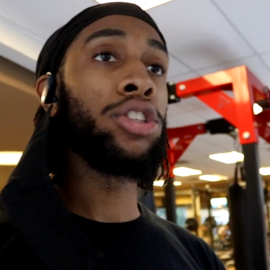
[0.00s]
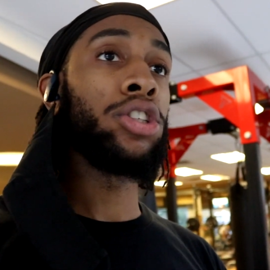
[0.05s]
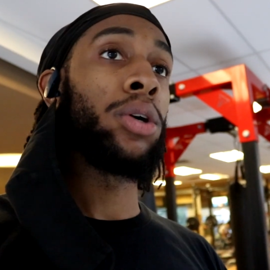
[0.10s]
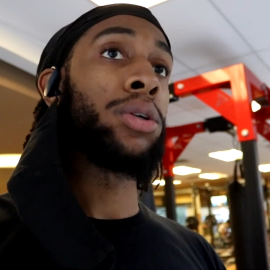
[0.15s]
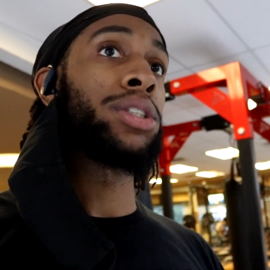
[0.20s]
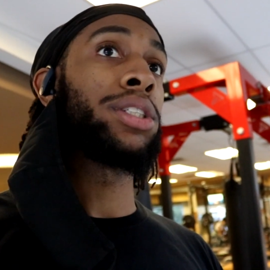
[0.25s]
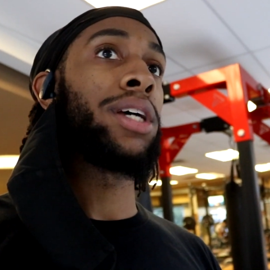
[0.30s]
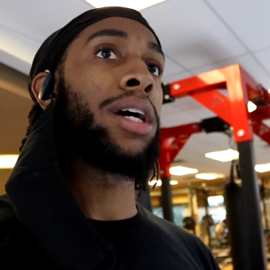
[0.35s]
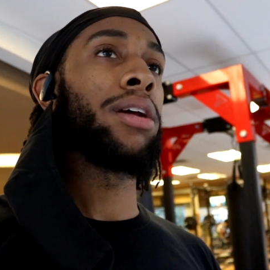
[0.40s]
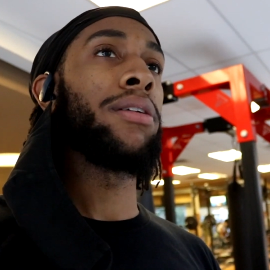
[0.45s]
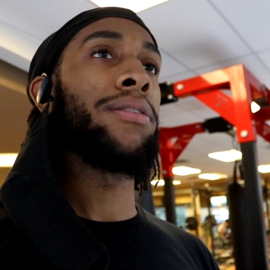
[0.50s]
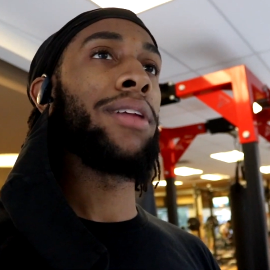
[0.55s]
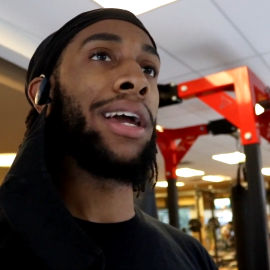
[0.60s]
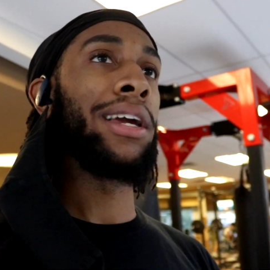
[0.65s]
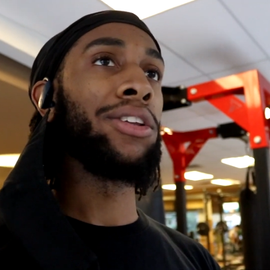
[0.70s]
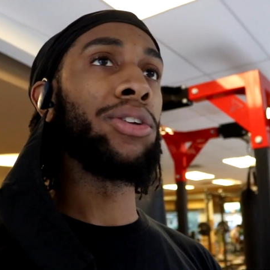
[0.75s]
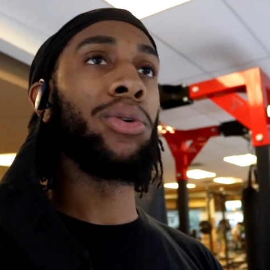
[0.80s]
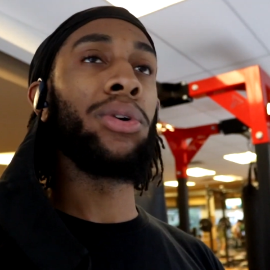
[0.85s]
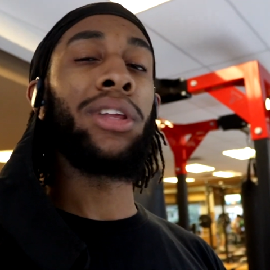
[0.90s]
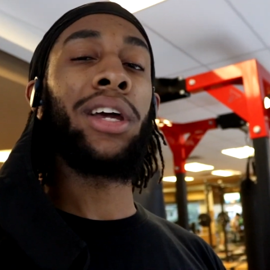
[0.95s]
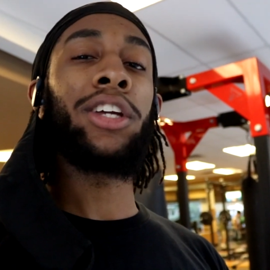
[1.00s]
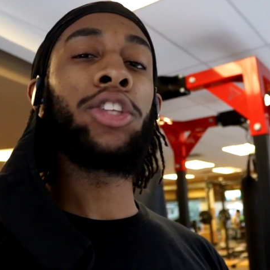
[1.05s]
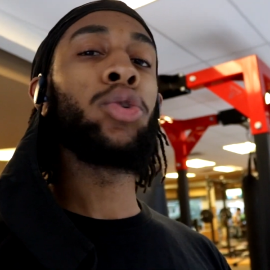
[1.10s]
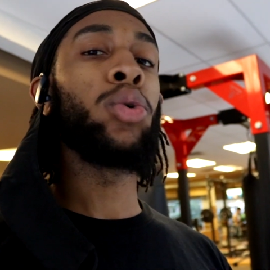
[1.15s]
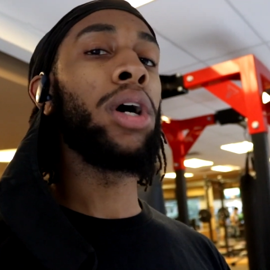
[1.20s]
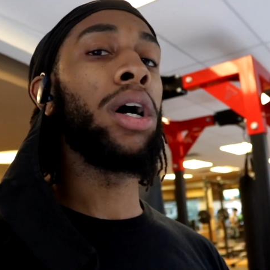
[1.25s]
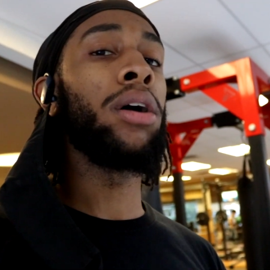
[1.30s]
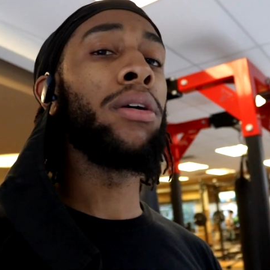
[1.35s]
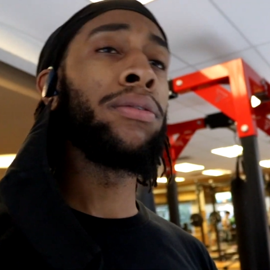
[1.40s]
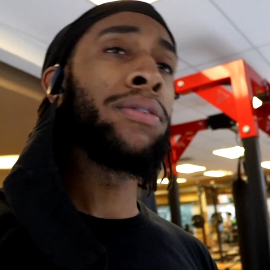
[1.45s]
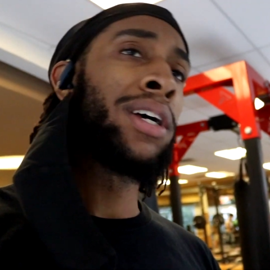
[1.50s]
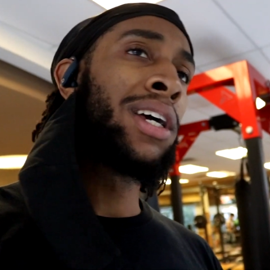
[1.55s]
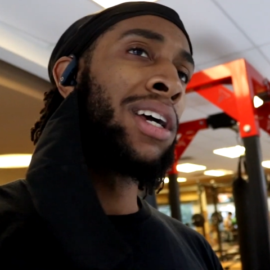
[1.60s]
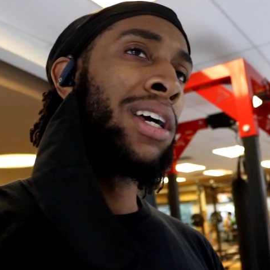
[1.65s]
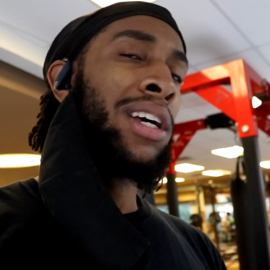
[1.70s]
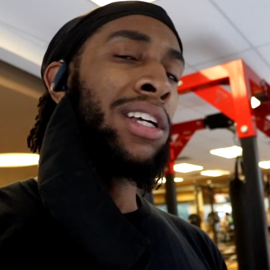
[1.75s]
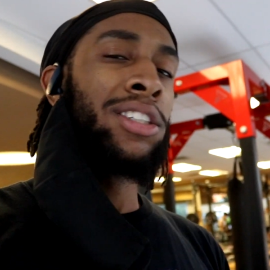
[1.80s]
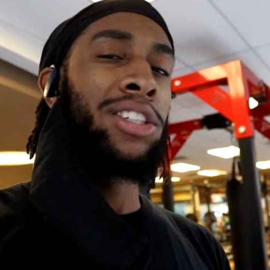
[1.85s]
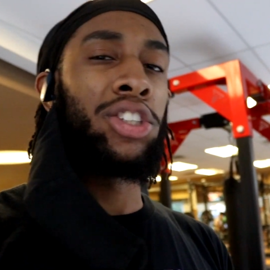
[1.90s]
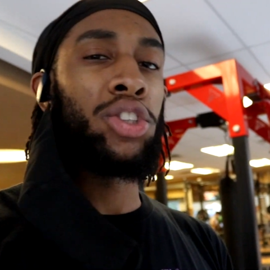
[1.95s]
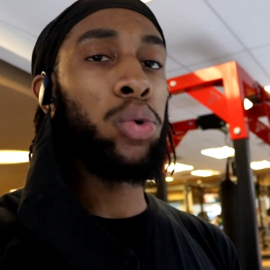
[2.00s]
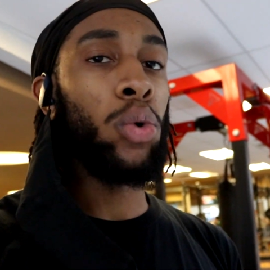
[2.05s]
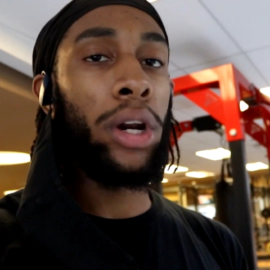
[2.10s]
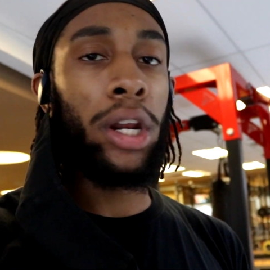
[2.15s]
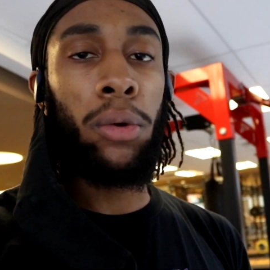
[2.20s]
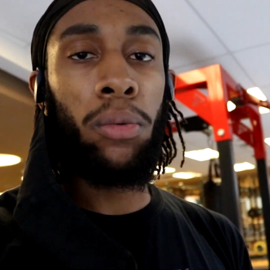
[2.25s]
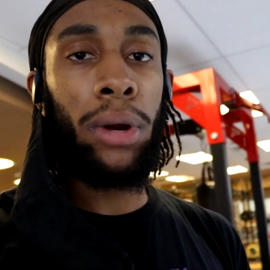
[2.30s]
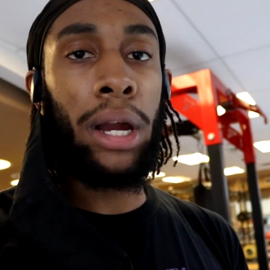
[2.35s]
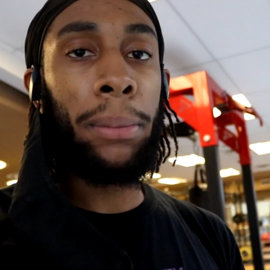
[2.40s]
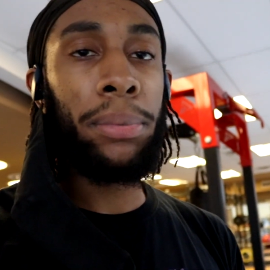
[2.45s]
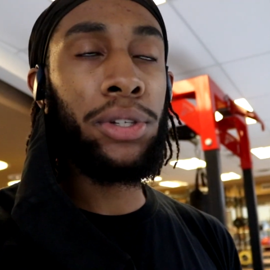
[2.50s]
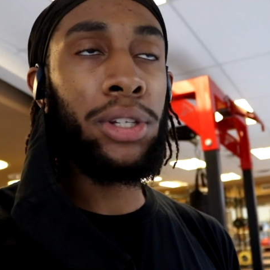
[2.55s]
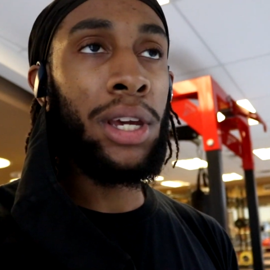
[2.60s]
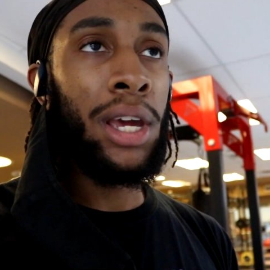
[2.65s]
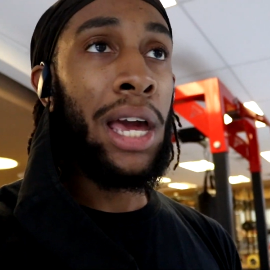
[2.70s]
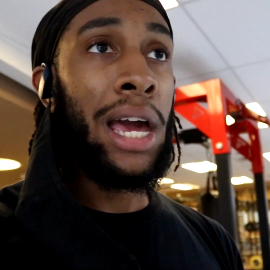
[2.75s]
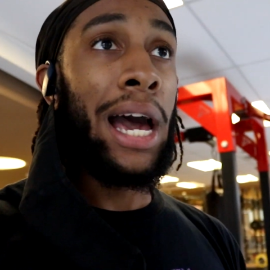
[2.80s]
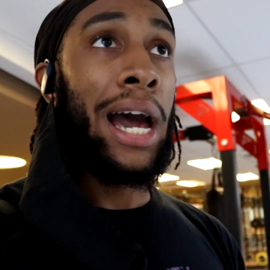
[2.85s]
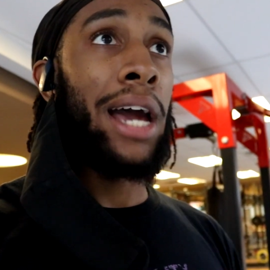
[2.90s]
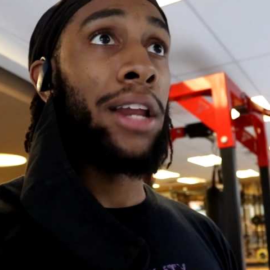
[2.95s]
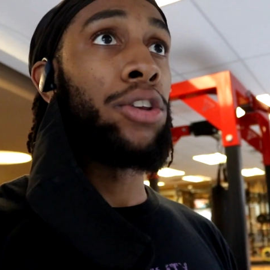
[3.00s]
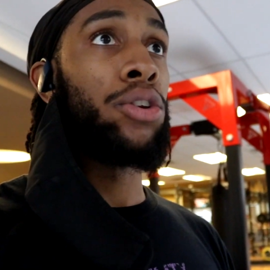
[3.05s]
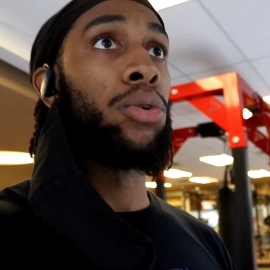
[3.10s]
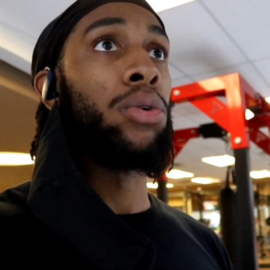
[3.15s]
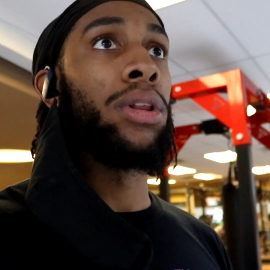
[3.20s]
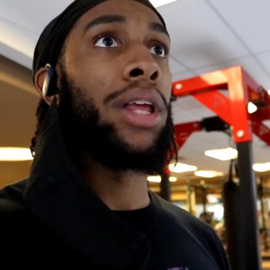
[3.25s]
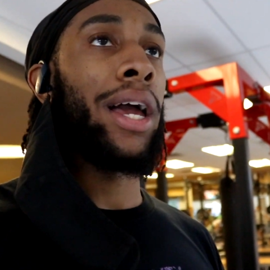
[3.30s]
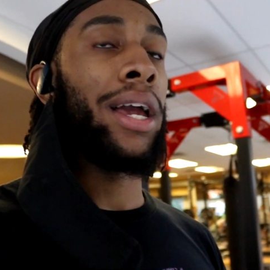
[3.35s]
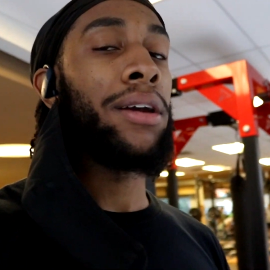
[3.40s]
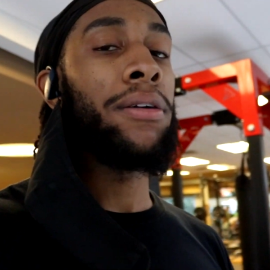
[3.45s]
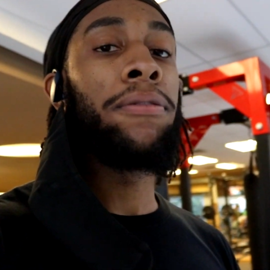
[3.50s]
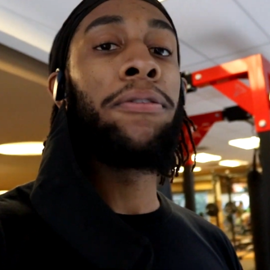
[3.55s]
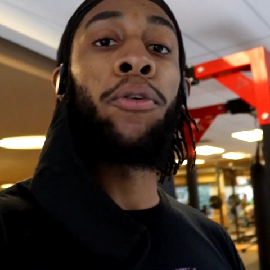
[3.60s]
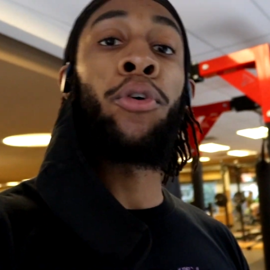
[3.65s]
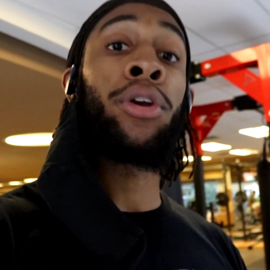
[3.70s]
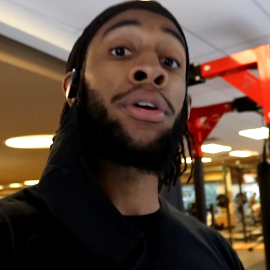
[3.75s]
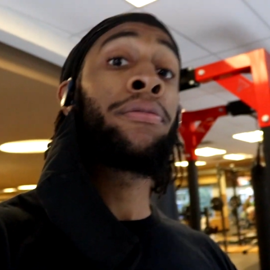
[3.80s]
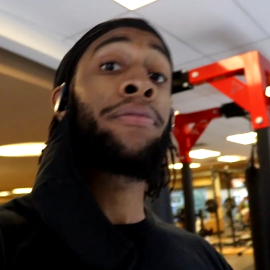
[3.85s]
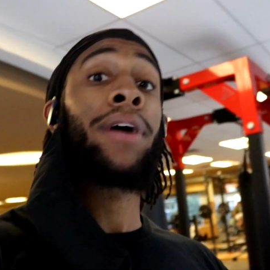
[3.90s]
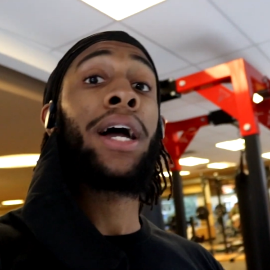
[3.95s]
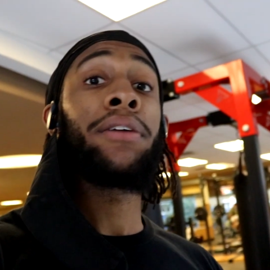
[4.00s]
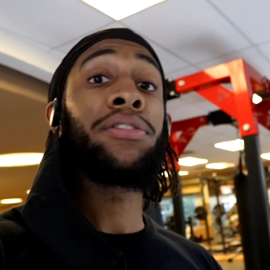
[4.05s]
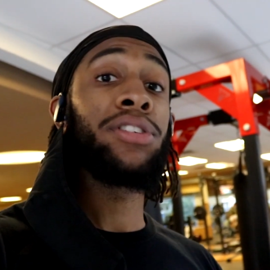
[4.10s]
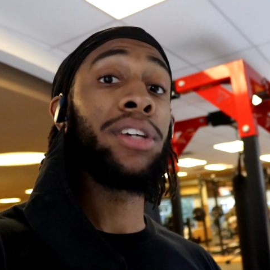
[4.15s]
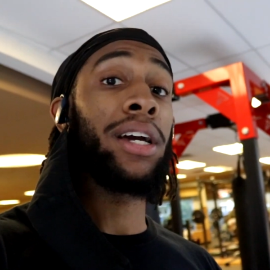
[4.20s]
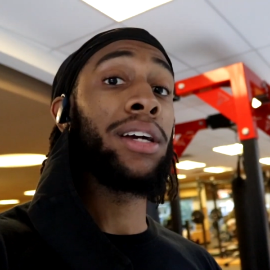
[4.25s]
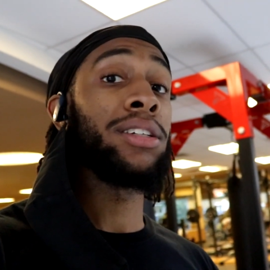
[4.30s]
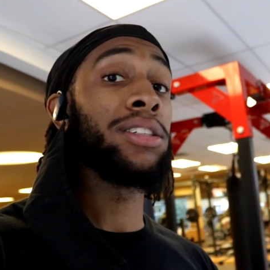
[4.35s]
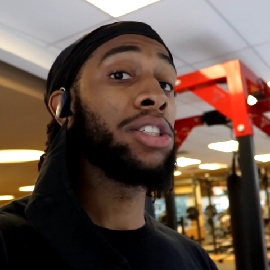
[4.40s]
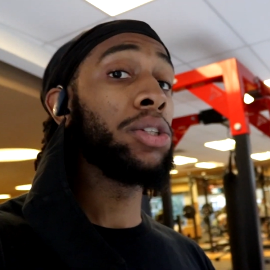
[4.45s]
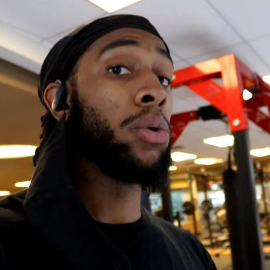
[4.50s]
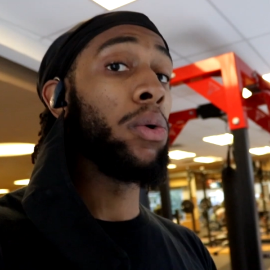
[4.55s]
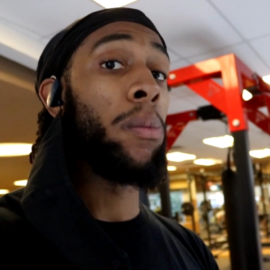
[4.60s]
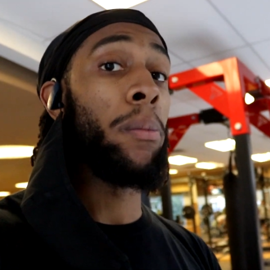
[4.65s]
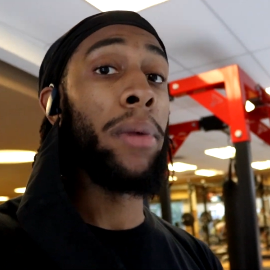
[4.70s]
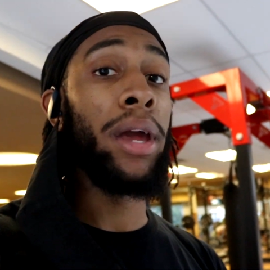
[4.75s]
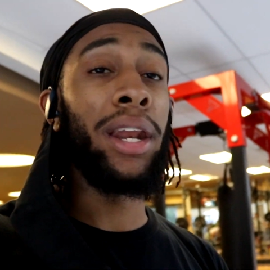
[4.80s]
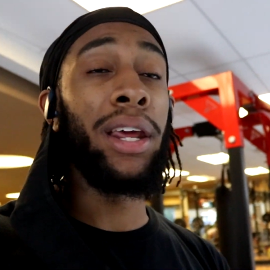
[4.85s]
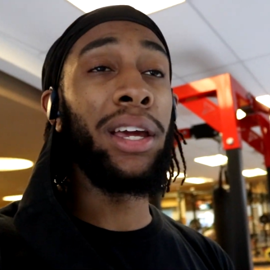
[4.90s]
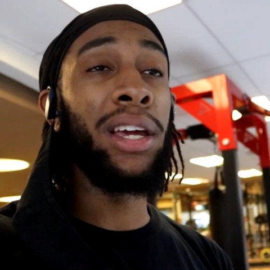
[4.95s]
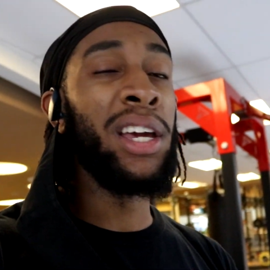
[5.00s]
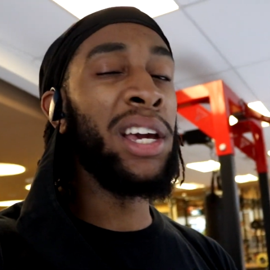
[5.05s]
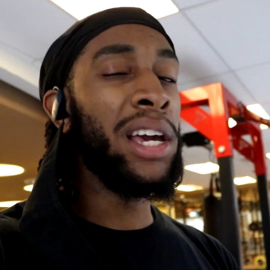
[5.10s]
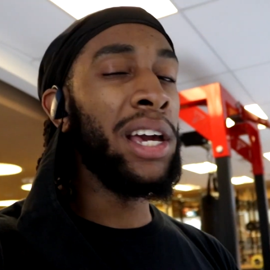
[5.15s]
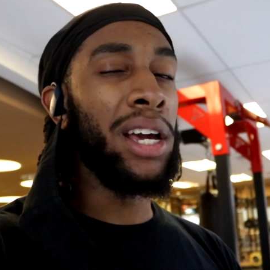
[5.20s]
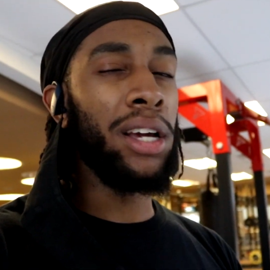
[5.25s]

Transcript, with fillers: So instead of like doing like 12 to 20 reps, I do like 45 seconds to a minute.